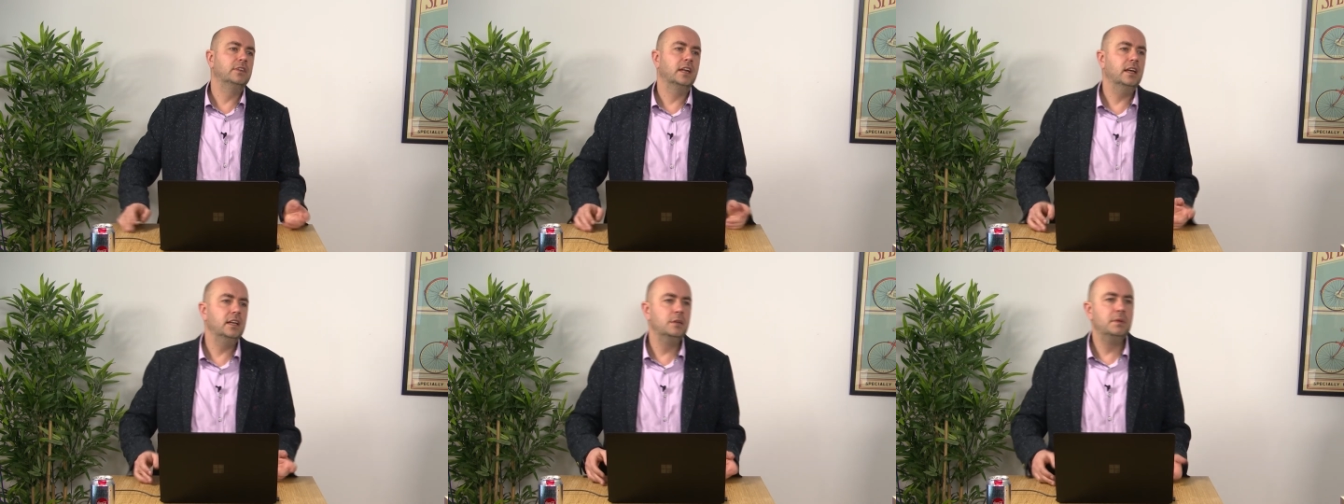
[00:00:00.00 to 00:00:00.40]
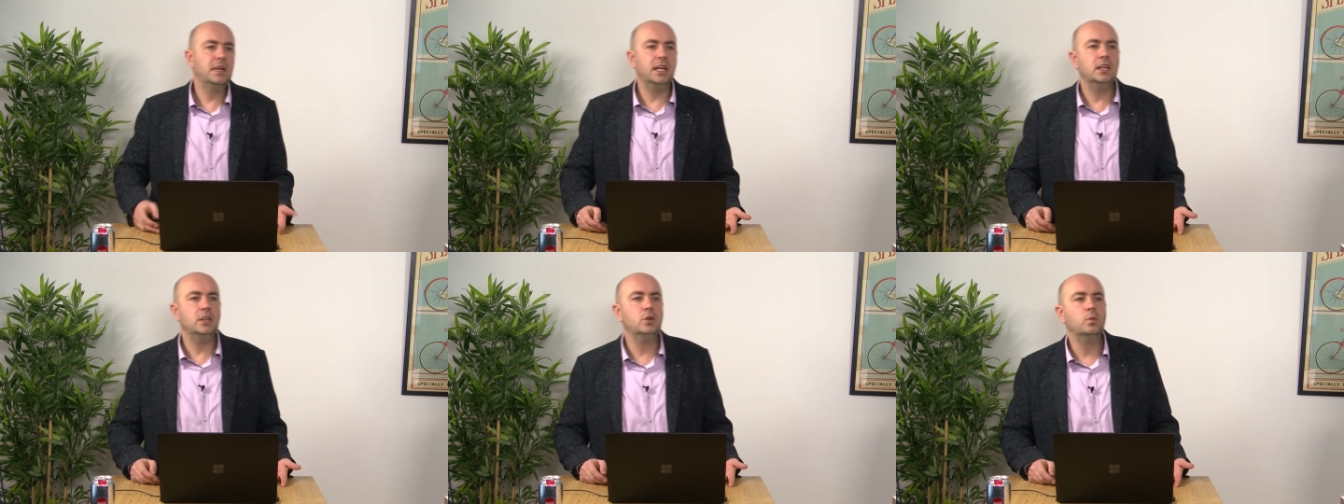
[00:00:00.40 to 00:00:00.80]
In the
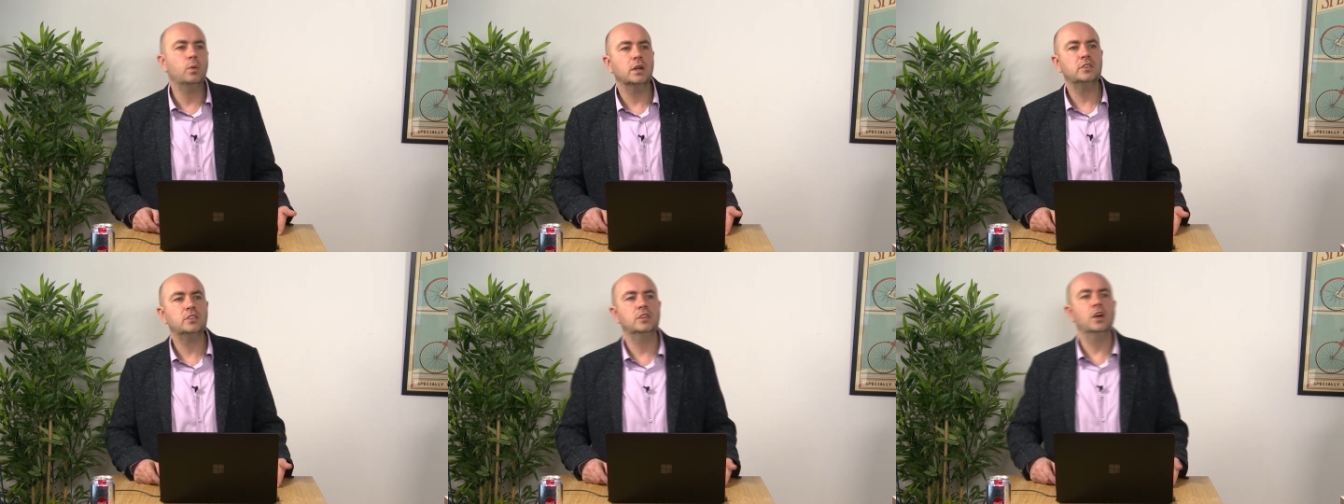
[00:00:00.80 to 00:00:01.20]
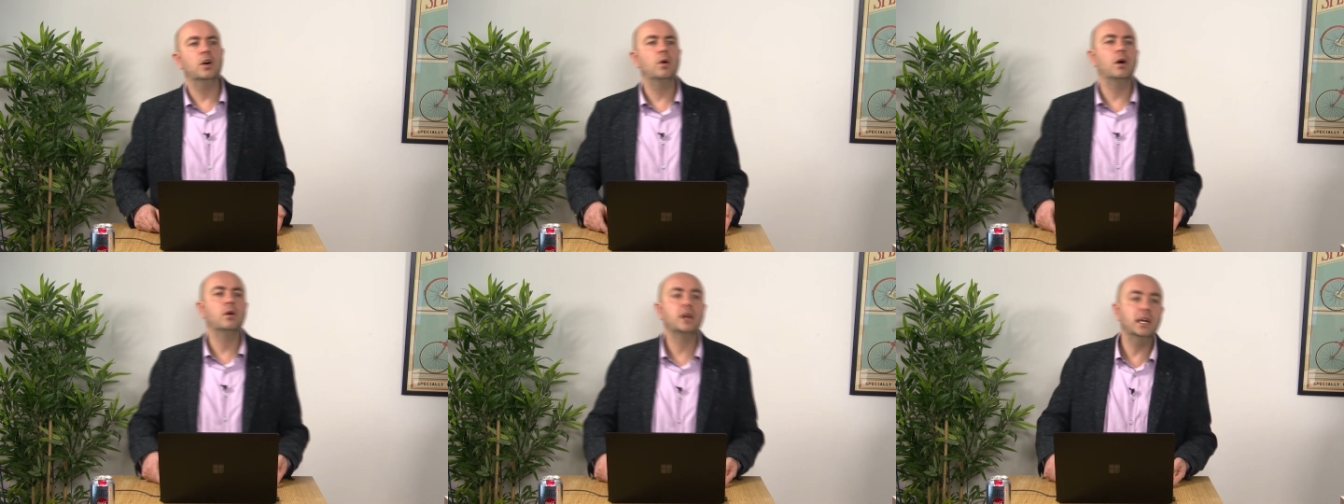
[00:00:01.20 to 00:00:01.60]
beginning, you want to
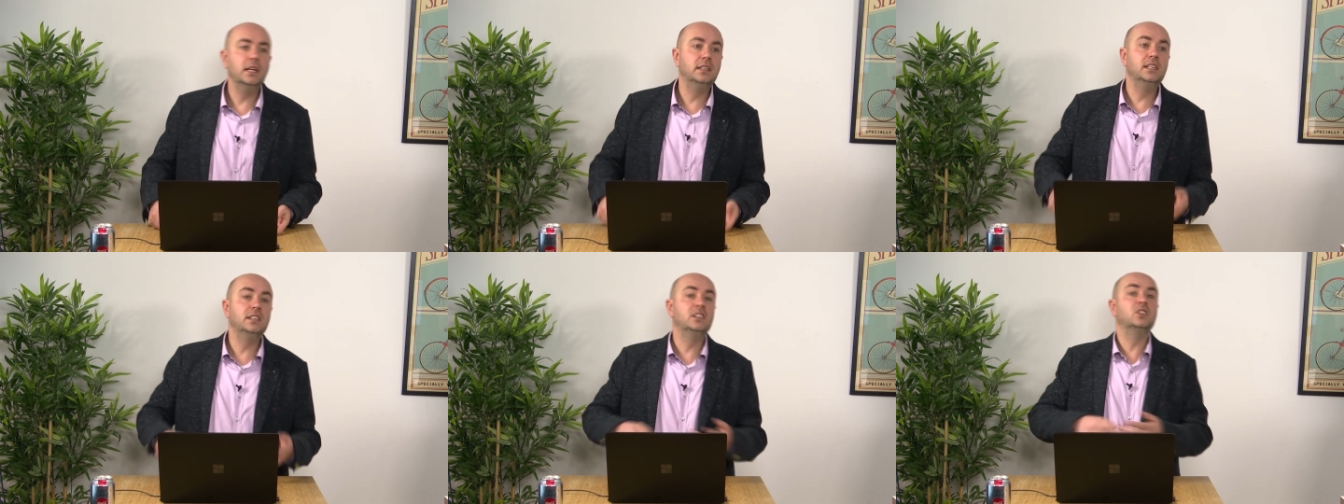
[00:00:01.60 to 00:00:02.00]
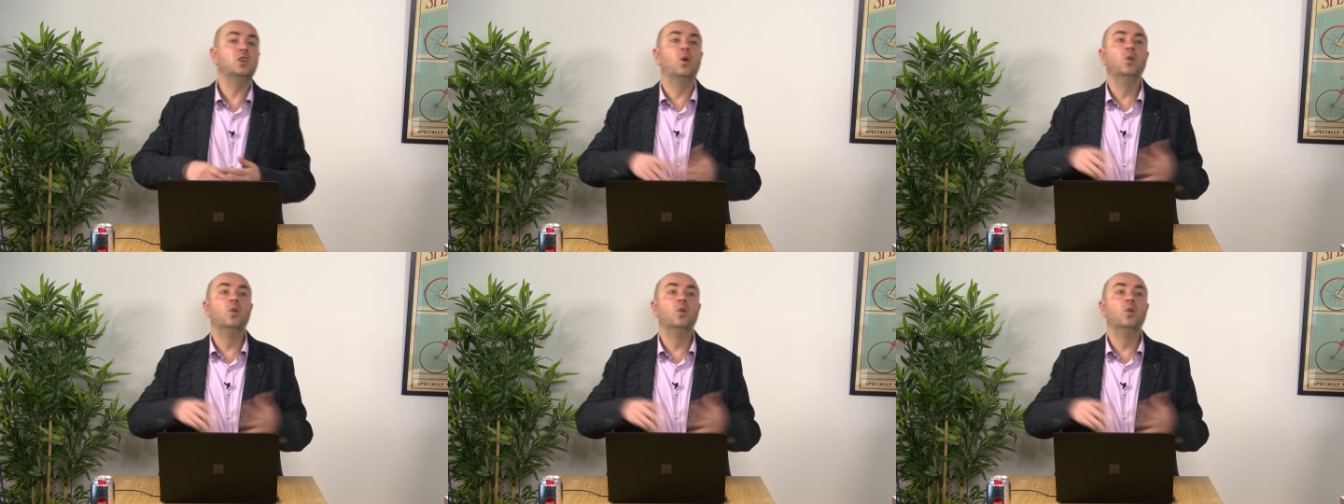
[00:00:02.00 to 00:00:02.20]
know, okay, this is all